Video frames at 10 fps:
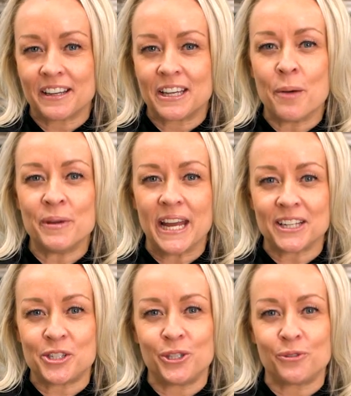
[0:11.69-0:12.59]
coming
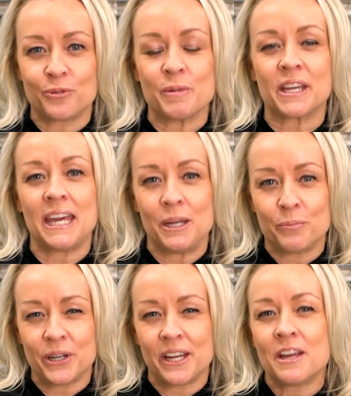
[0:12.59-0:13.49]
at you from the
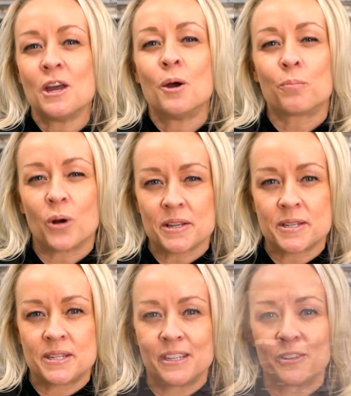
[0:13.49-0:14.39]
Cambria Processing